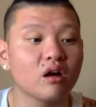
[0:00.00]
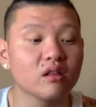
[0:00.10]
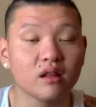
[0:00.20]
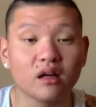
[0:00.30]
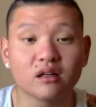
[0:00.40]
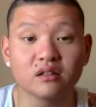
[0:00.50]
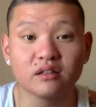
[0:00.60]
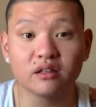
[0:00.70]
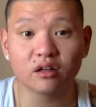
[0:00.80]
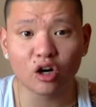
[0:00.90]
luckily
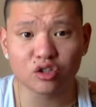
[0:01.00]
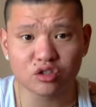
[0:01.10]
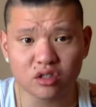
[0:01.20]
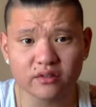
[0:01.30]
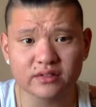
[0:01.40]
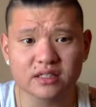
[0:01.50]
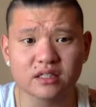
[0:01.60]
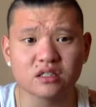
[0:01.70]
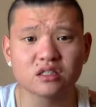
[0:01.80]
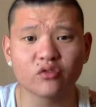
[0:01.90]
there are
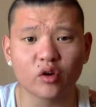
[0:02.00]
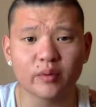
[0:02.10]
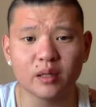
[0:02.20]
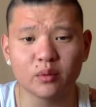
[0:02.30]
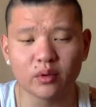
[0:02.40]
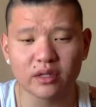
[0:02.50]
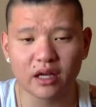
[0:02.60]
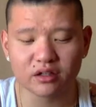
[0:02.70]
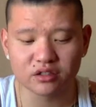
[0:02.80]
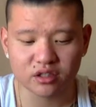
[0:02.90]
services for people
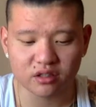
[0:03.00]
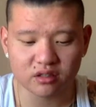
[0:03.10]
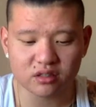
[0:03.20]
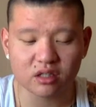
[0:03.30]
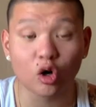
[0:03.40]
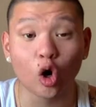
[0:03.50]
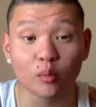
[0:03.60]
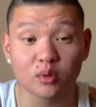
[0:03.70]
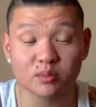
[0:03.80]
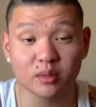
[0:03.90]
without insurance and
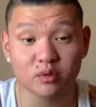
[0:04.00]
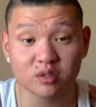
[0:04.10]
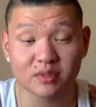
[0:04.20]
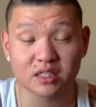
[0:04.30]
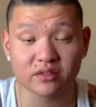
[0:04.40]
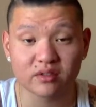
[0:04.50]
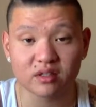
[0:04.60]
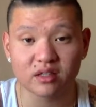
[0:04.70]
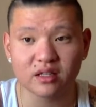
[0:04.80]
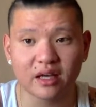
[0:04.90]
homeless people
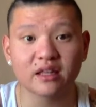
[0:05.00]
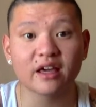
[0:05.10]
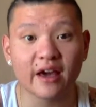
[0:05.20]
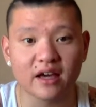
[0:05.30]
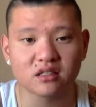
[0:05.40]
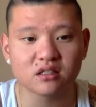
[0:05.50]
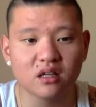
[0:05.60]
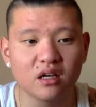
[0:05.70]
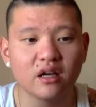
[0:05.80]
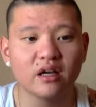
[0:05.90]
specifically, like the CAS.
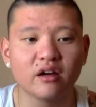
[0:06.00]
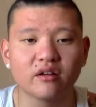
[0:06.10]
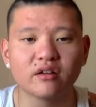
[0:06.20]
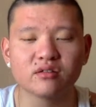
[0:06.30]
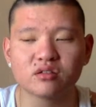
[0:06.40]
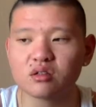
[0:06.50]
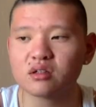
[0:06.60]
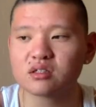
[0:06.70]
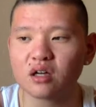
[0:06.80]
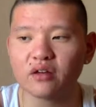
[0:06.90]
Here in Arizona,
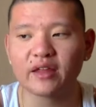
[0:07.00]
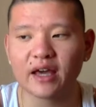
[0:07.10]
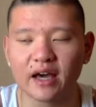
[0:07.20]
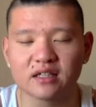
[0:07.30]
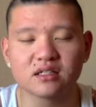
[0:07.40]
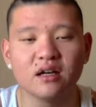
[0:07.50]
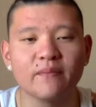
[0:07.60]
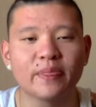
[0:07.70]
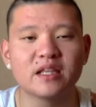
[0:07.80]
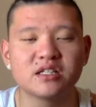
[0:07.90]
it's called the CAS,
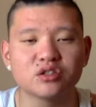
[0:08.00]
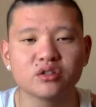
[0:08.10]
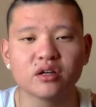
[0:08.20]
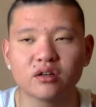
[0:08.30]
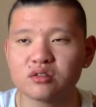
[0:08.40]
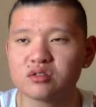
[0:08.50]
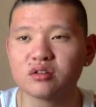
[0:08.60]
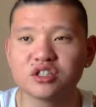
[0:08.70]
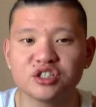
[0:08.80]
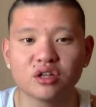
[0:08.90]
Central
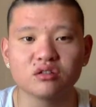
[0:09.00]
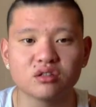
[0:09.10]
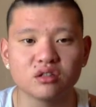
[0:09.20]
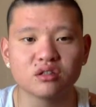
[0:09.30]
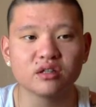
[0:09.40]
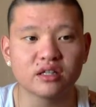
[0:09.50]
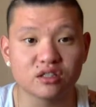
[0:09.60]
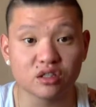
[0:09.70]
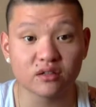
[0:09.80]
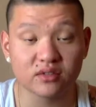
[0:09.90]
Arizona Shelter and
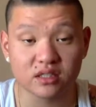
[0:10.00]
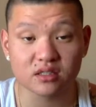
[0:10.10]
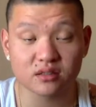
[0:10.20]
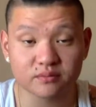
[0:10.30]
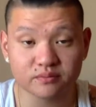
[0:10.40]
Services.